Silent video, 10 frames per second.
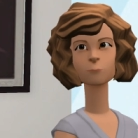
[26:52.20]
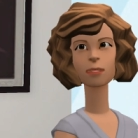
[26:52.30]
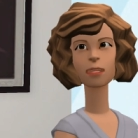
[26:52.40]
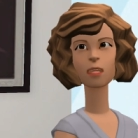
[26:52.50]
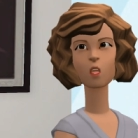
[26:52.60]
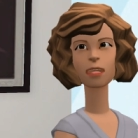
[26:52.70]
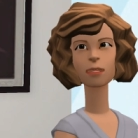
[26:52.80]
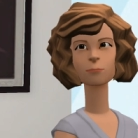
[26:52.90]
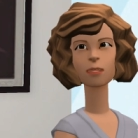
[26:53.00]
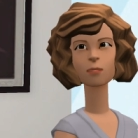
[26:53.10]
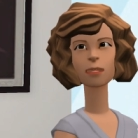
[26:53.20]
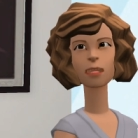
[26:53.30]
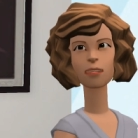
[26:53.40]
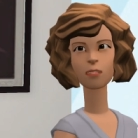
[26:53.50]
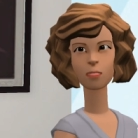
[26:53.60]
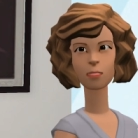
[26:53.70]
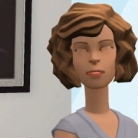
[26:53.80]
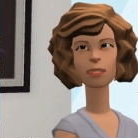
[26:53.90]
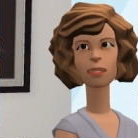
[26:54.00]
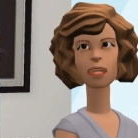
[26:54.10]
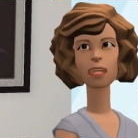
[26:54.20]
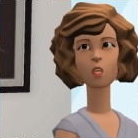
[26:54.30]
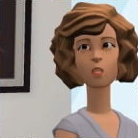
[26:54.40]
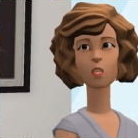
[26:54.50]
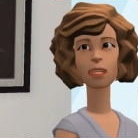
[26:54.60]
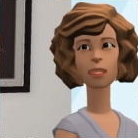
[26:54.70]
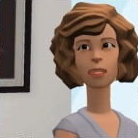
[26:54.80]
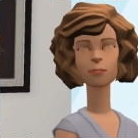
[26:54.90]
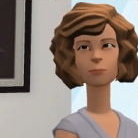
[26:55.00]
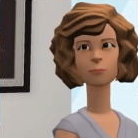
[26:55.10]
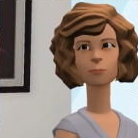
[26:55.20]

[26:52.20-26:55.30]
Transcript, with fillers: Matthew chapter 6 verse 19 through 20.